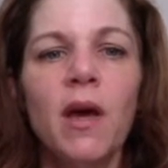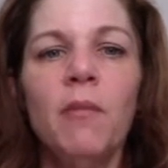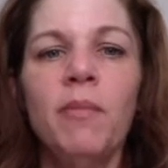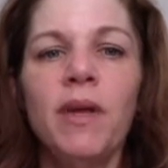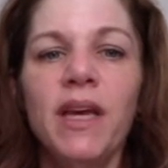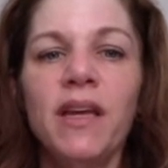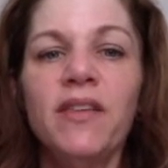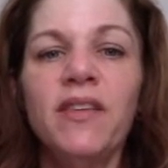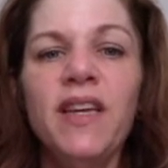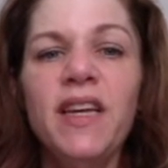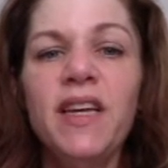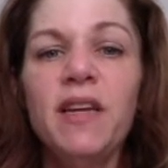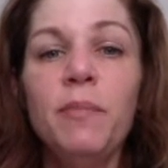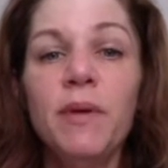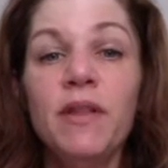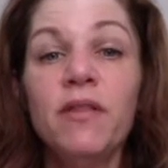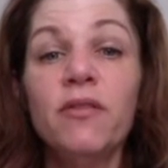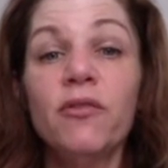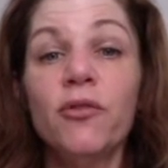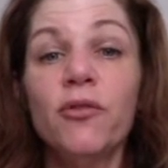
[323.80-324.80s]
Because he had
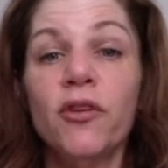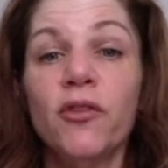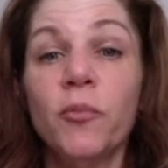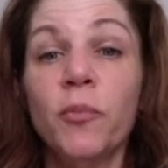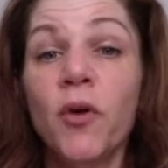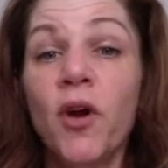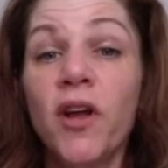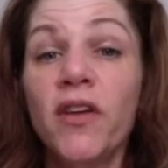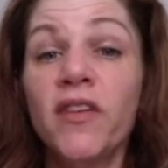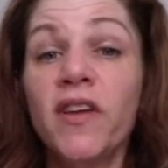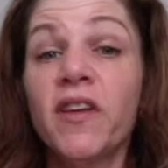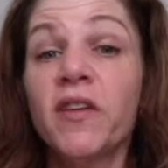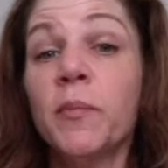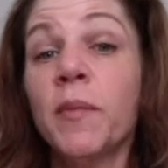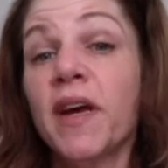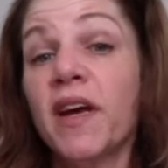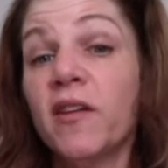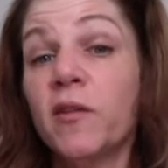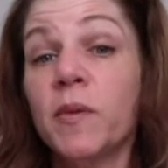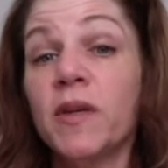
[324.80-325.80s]
been through this process,
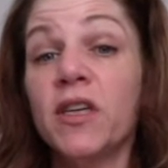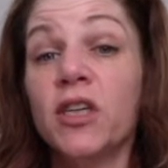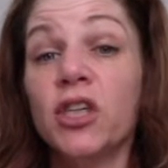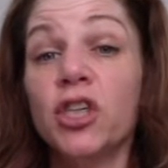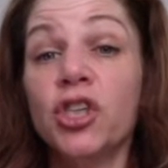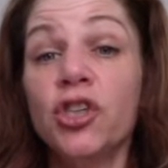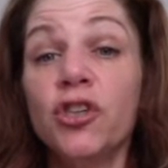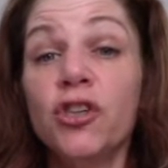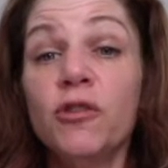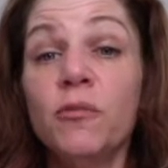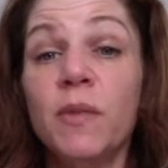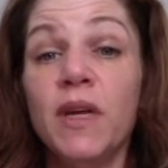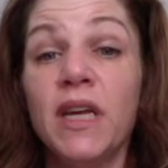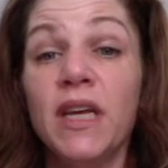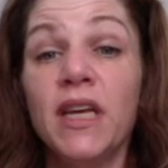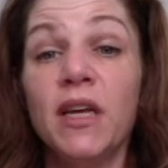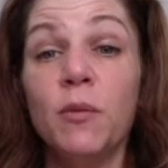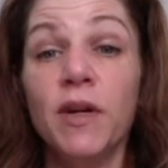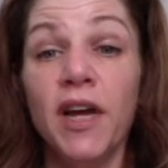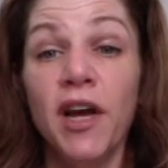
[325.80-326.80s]
my husband assured me
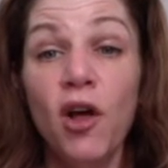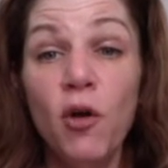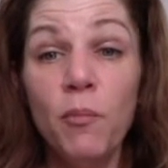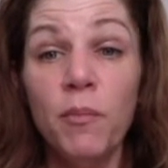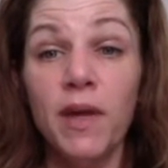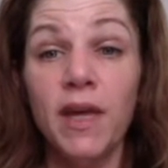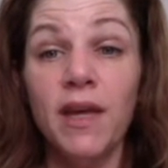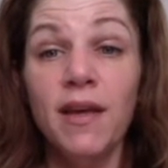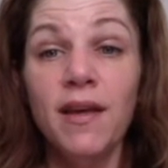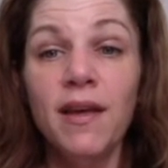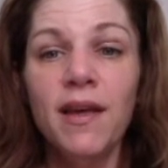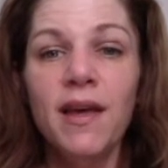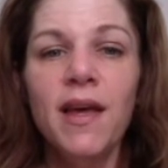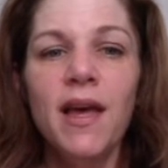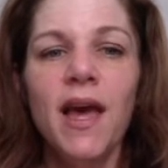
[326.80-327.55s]
he would help me,